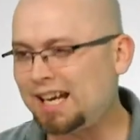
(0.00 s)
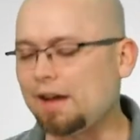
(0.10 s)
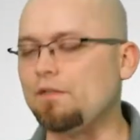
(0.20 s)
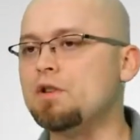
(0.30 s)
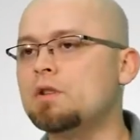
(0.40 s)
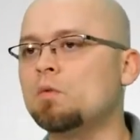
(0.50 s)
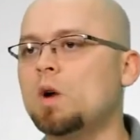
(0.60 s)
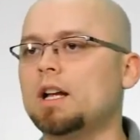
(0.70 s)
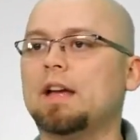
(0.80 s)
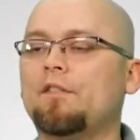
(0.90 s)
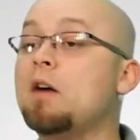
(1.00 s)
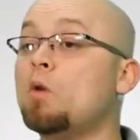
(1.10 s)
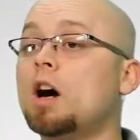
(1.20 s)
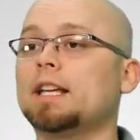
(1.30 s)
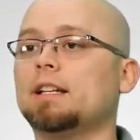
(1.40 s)
If I
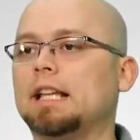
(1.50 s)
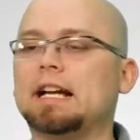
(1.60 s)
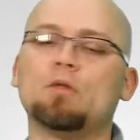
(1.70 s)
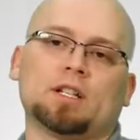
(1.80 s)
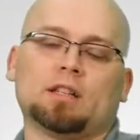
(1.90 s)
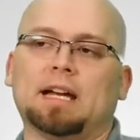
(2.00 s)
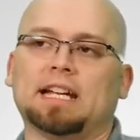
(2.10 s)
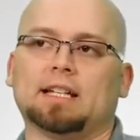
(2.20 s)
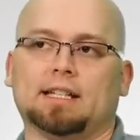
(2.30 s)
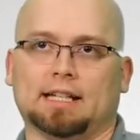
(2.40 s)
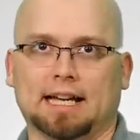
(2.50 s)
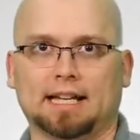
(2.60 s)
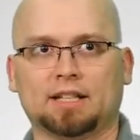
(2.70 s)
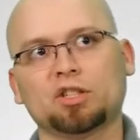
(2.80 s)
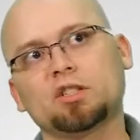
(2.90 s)
walk in, like I went to the bank
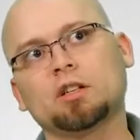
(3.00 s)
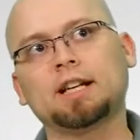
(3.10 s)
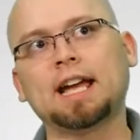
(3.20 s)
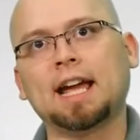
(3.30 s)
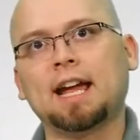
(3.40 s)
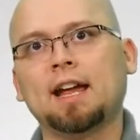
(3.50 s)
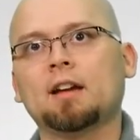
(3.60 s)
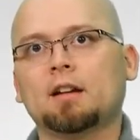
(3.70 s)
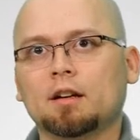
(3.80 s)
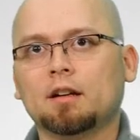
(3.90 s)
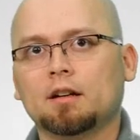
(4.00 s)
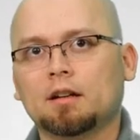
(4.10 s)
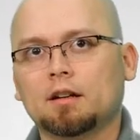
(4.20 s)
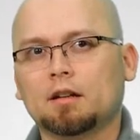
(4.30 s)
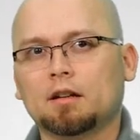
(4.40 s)
yesterday
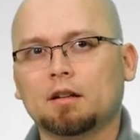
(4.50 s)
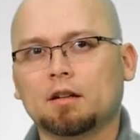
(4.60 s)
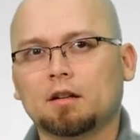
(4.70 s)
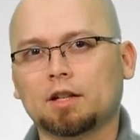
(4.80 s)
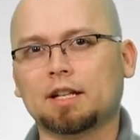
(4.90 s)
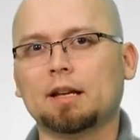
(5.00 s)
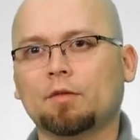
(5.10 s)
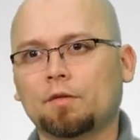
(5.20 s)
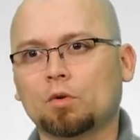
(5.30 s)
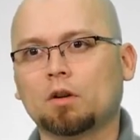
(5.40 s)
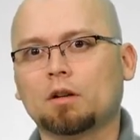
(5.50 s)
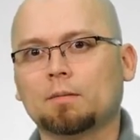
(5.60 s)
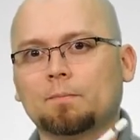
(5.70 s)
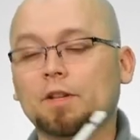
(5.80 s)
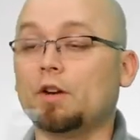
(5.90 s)
or the day before.
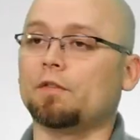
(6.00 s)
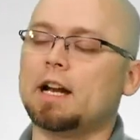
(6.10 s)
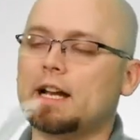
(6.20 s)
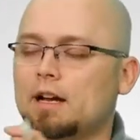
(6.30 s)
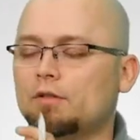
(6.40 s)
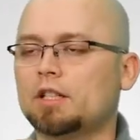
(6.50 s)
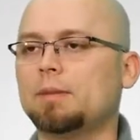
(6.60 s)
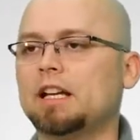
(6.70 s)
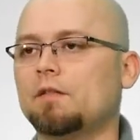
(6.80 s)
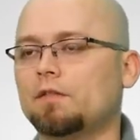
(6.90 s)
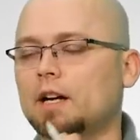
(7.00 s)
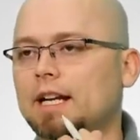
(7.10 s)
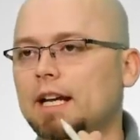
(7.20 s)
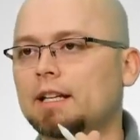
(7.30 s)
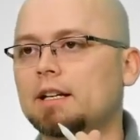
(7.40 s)
No, Friday. I went to the bank on
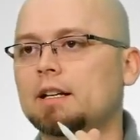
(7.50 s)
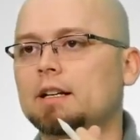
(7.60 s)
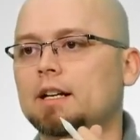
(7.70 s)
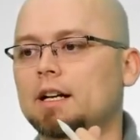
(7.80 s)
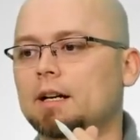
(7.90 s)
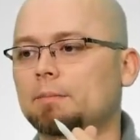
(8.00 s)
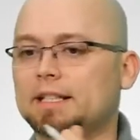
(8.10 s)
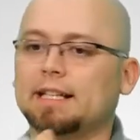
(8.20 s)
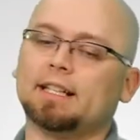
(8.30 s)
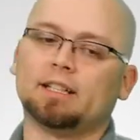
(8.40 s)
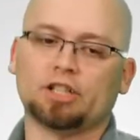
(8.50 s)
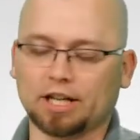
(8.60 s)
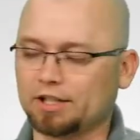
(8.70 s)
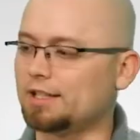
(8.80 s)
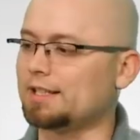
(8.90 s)
Friday because I needed to
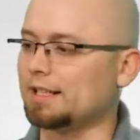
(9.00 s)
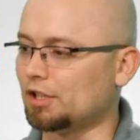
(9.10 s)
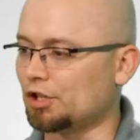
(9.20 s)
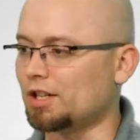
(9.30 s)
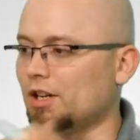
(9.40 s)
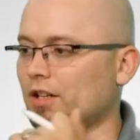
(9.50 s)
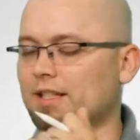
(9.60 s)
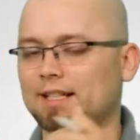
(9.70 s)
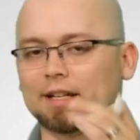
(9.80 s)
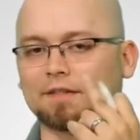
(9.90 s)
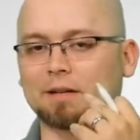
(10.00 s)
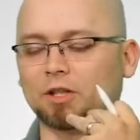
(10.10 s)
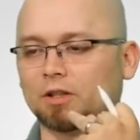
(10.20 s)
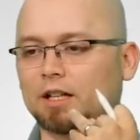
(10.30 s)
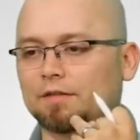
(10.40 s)
change the signature cards and take
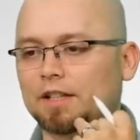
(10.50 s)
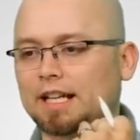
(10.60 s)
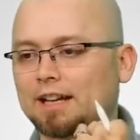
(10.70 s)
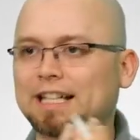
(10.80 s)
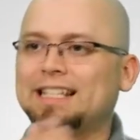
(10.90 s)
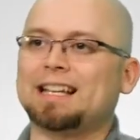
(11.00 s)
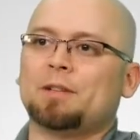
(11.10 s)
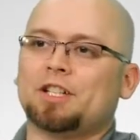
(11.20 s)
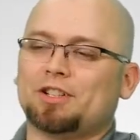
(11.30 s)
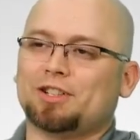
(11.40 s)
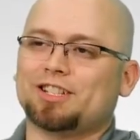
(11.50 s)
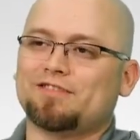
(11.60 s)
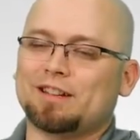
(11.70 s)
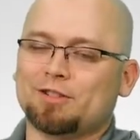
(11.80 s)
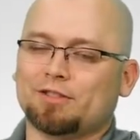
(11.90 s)
Fabiola off of the account. That's how much I trusted
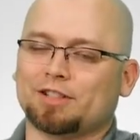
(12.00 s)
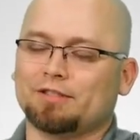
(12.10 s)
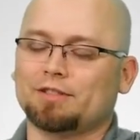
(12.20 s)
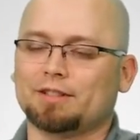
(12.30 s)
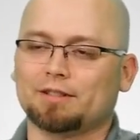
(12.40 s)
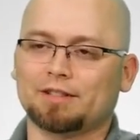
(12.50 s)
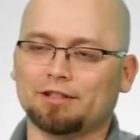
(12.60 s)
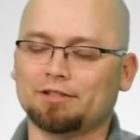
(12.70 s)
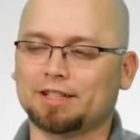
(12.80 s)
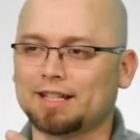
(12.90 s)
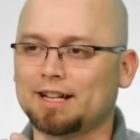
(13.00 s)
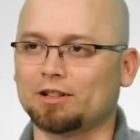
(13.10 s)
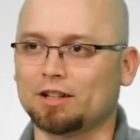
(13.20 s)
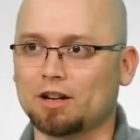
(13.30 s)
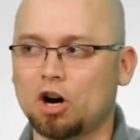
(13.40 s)
Fabiola. She was a
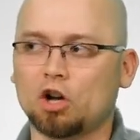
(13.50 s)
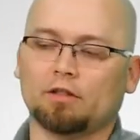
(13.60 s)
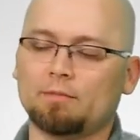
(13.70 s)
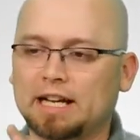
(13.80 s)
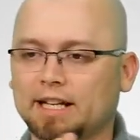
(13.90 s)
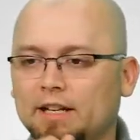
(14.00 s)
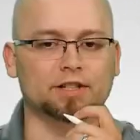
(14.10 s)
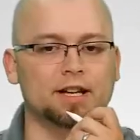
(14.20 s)
signer on all of my accounts.